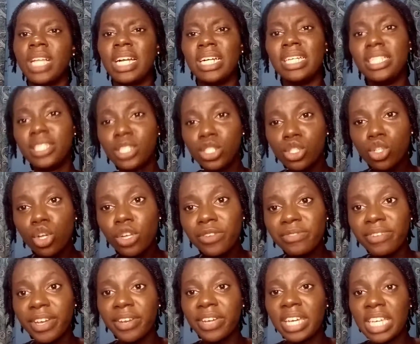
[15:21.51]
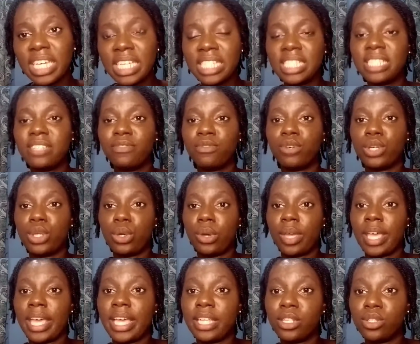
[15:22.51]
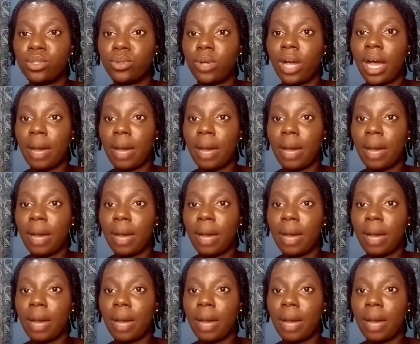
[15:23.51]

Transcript: it's not very easy for your hair to